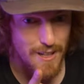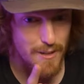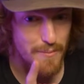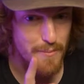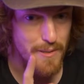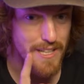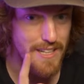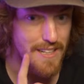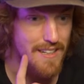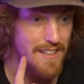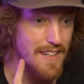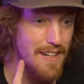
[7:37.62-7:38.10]

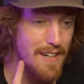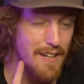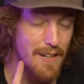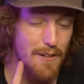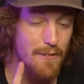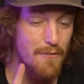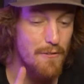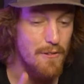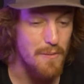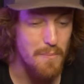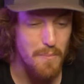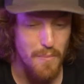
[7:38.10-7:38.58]
helmet
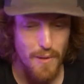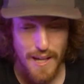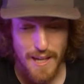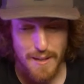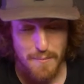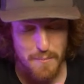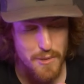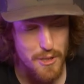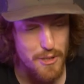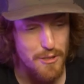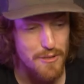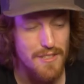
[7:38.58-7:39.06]
with
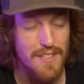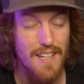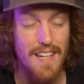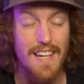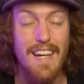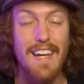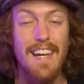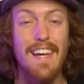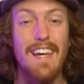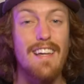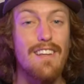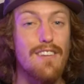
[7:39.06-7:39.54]
black boots.
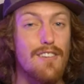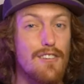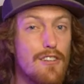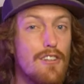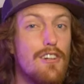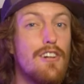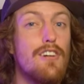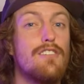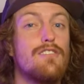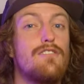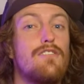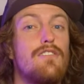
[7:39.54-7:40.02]
It
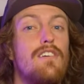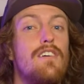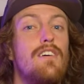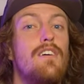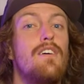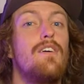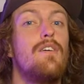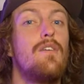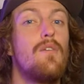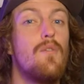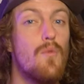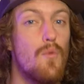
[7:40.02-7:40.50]
looked
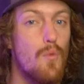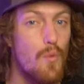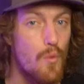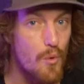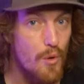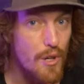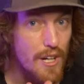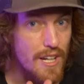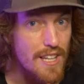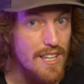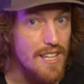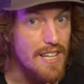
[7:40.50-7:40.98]

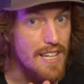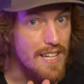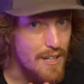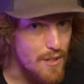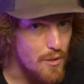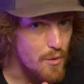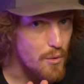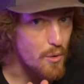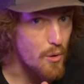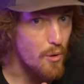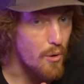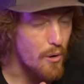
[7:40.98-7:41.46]
really
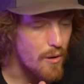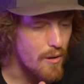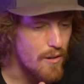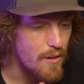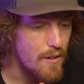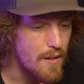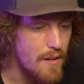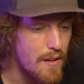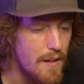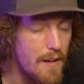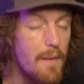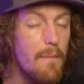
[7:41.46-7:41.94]
cool,
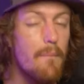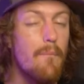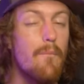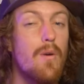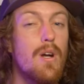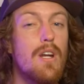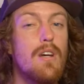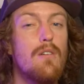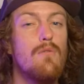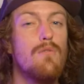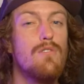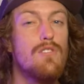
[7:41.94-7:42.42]

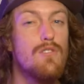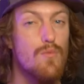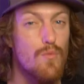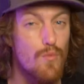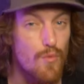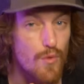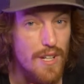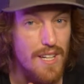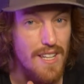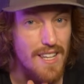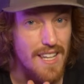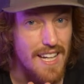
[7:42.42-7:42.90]
but it was
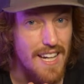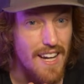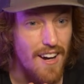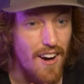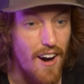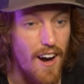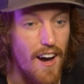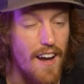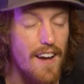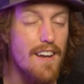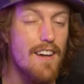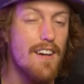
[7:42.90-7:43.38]
really
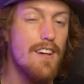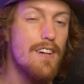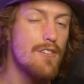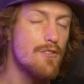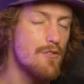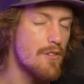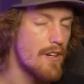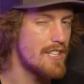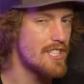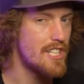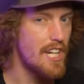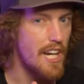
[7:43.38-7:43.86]
hot.
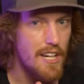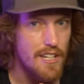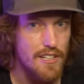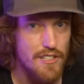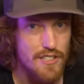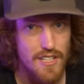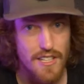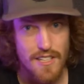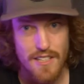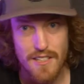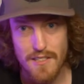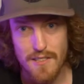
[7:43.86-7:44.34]
So I
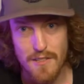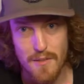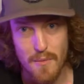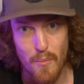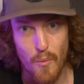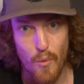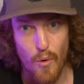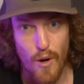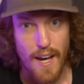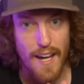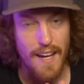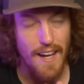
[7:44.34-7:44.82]
changed into
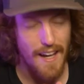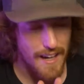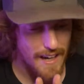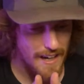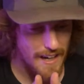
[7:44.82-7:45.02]
some white